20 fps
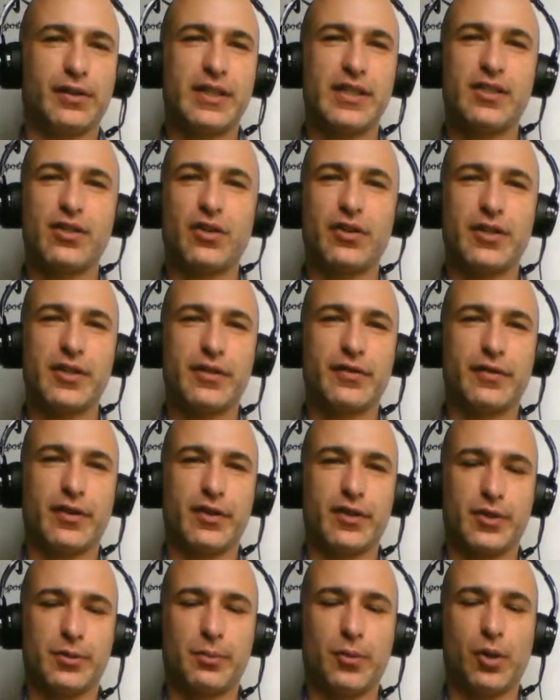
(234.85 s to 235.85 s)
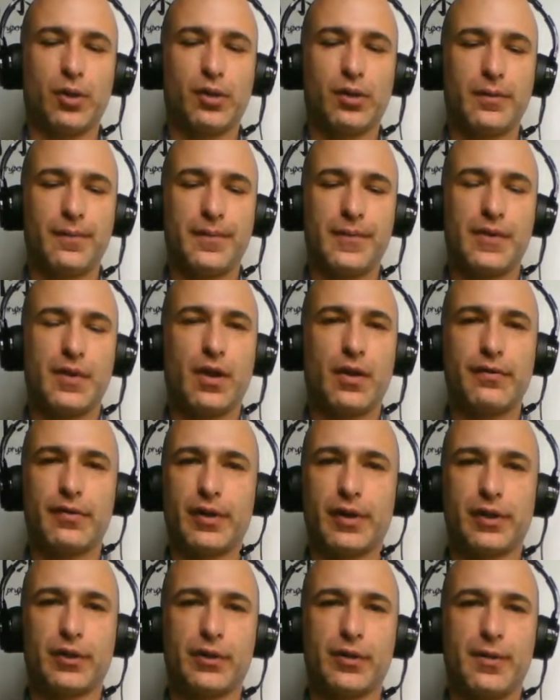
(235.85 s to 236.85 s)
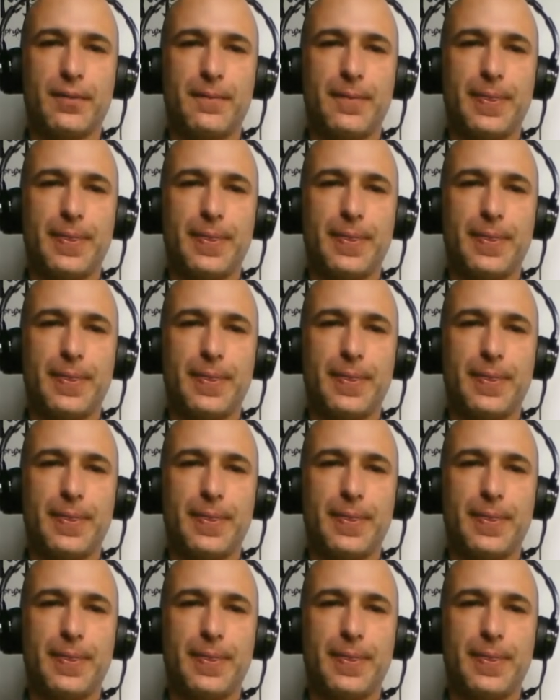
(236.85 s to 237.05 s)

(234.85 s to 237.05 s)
This corner is very small, not very good.